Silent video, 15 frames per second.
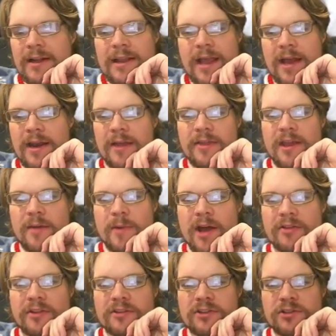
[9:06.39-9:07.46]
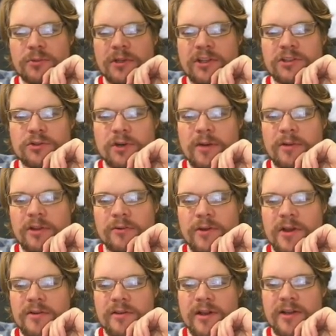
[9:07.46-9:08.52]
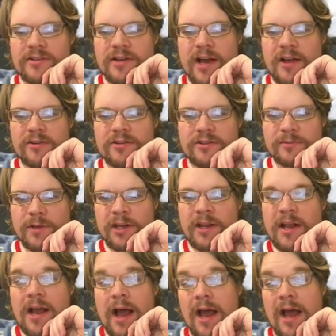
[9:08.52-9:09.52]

Yeah, nothing about this is really screaming three hundred thousand dollars to me.